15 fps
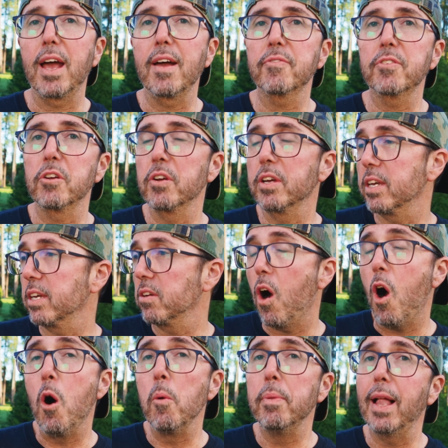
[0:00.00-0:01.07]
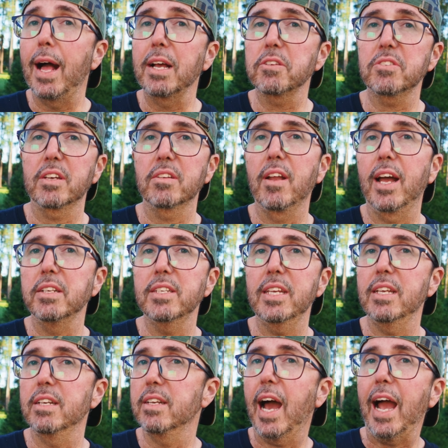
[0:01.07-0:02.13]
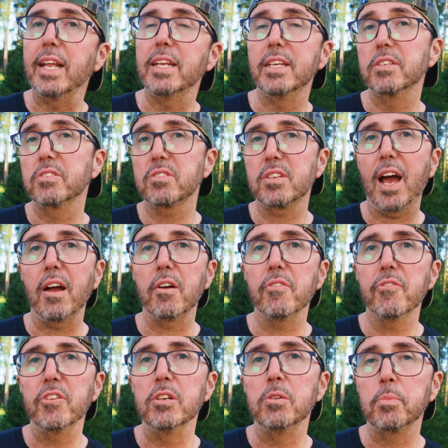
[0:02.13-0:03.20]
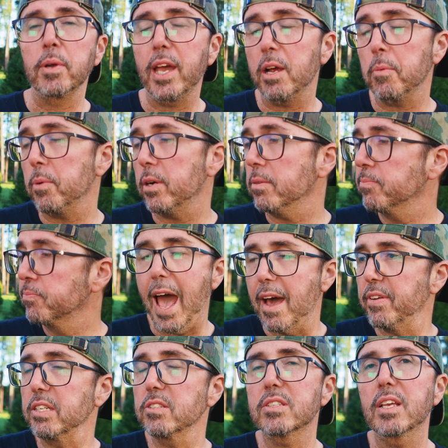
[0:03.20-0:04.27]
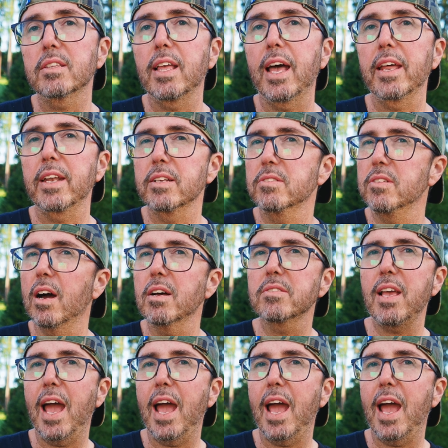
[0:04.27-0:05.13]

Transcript: after an all-plastic 1990s style film camera. Having said that, it does